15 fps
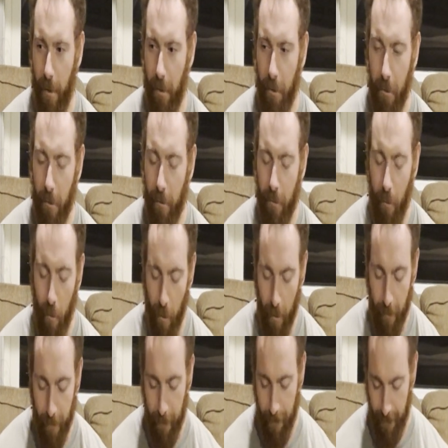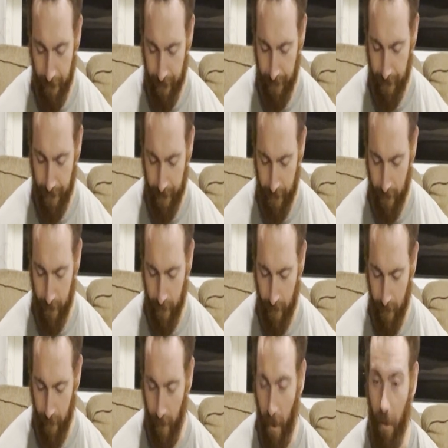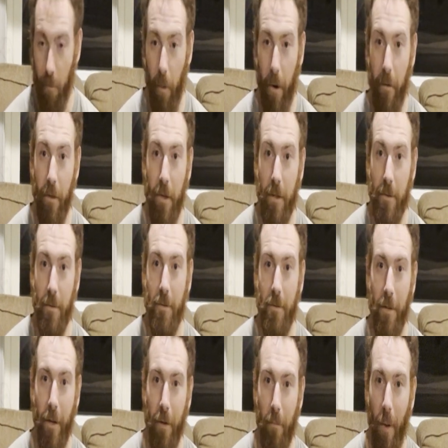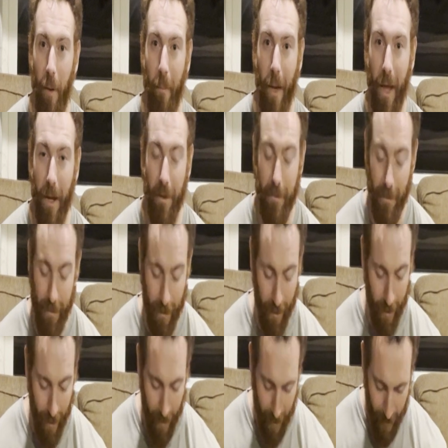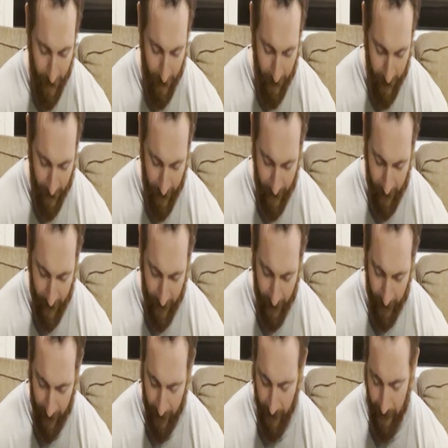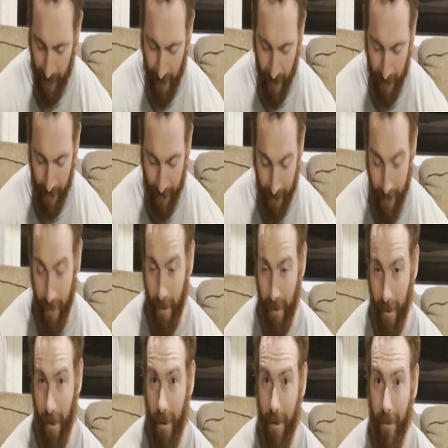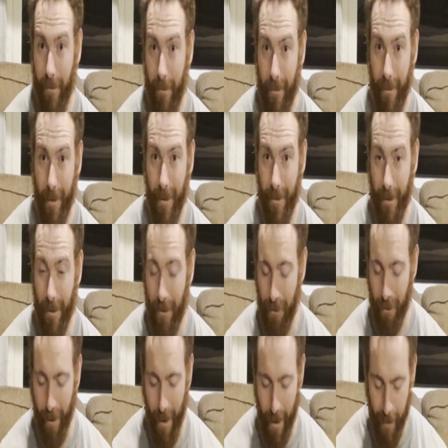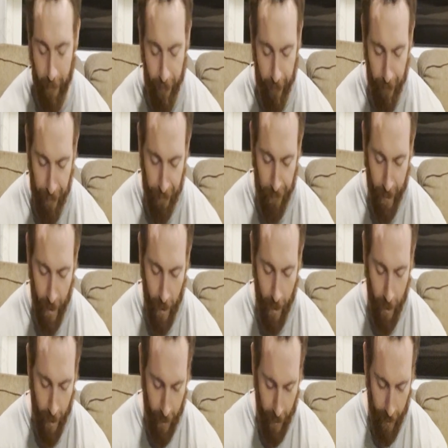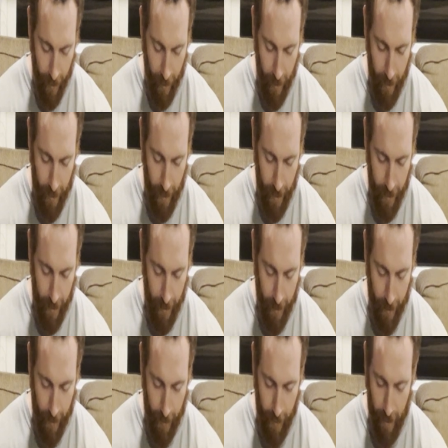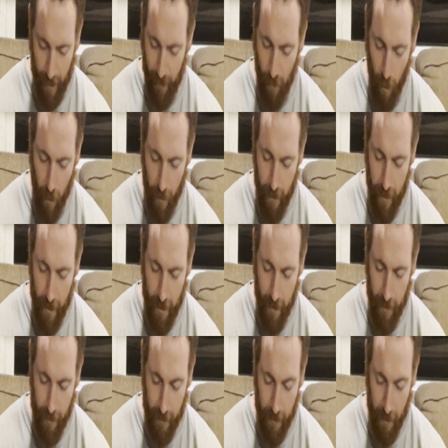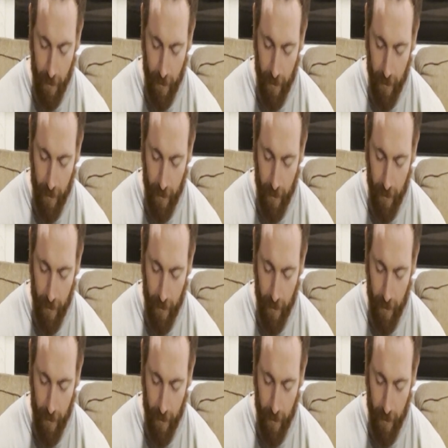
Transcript: uniform, I'd wear these instead of my Bates because of the tread. I wore these